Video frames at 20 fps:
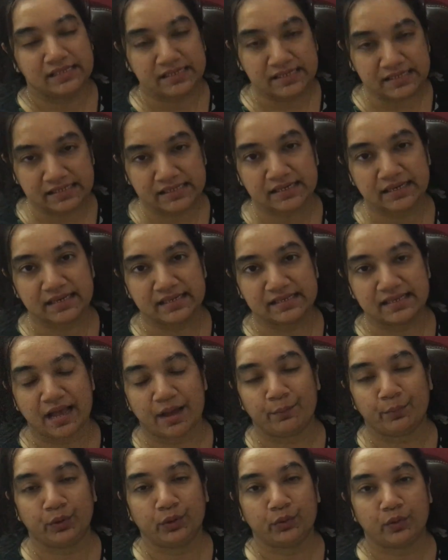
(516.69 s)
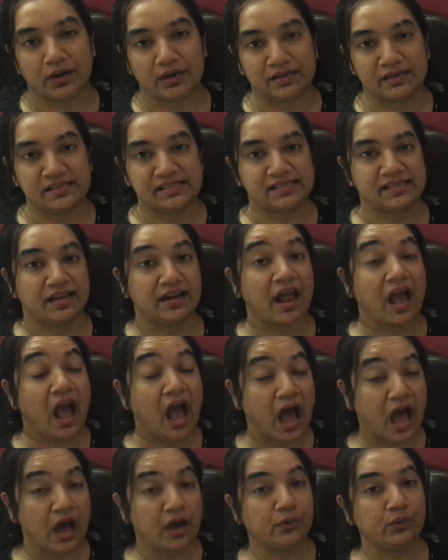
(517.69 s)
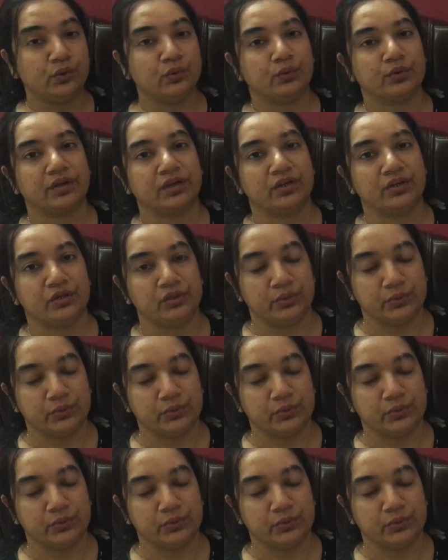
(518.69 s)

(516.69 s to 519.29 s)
Just an example to understand how you can